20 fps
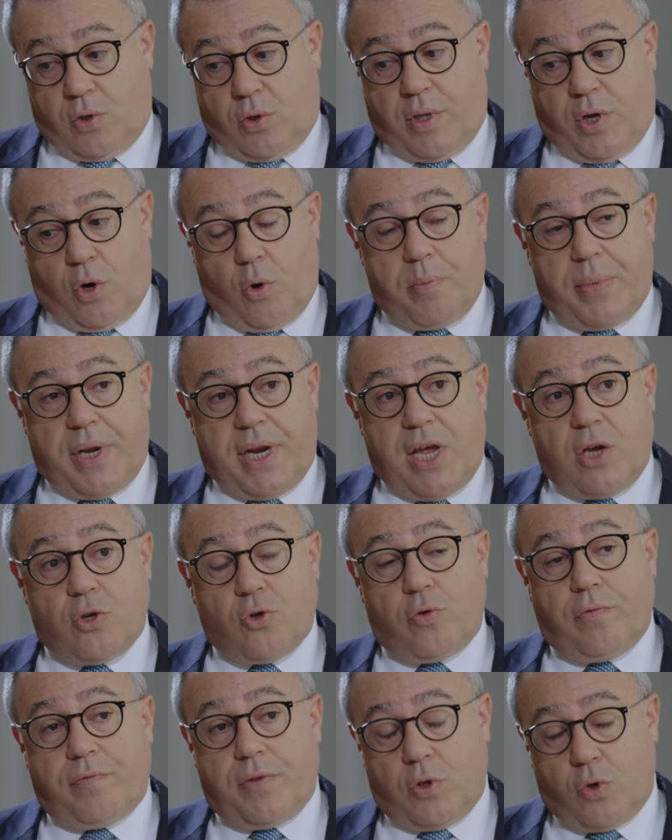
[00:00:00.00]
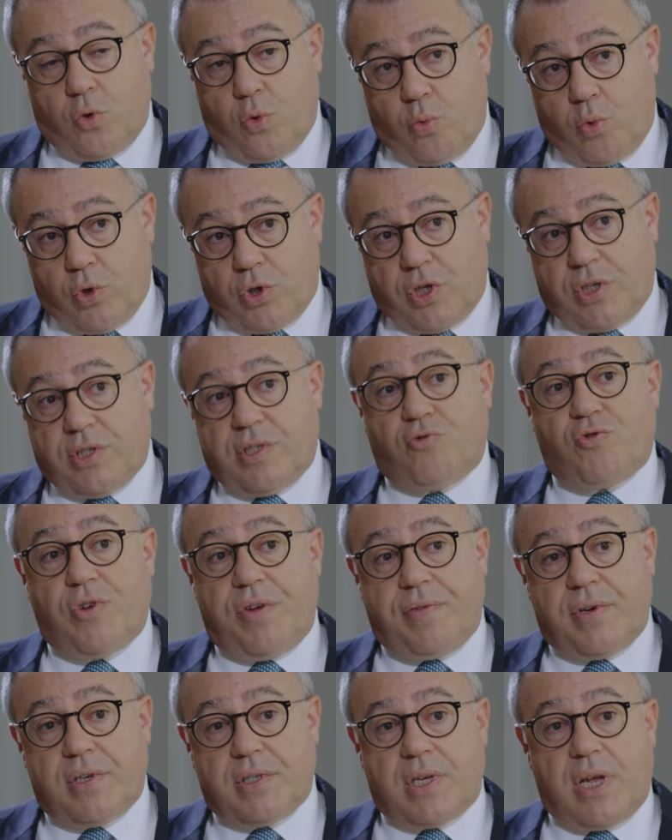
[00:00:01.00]
the combination of the two, which has
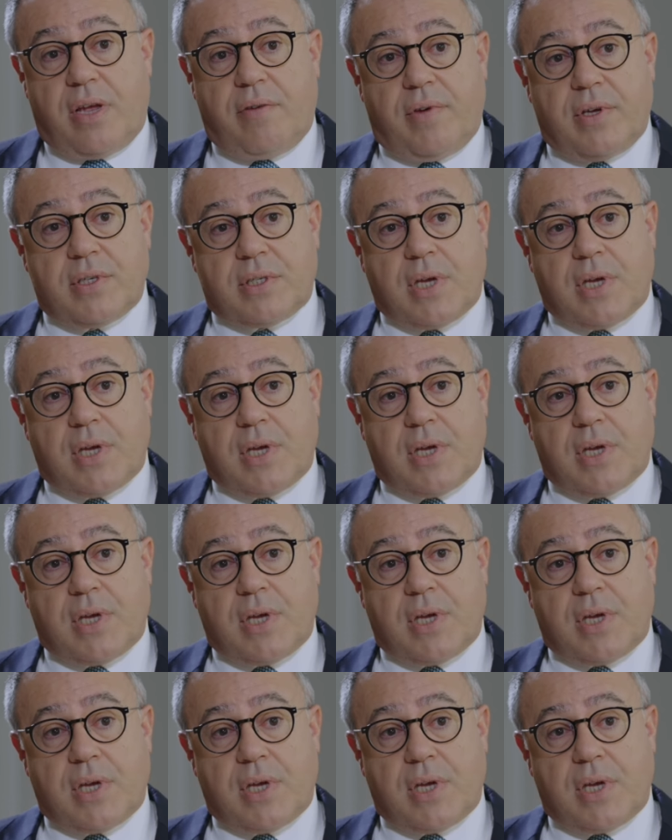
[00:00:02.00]
driven savings